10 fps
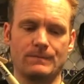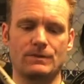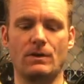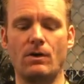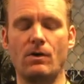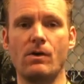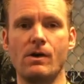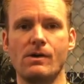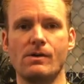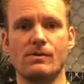So
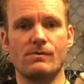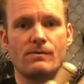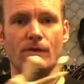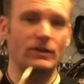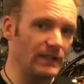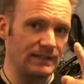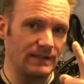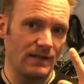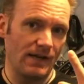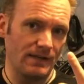first
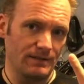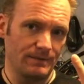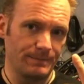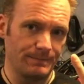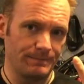exercise,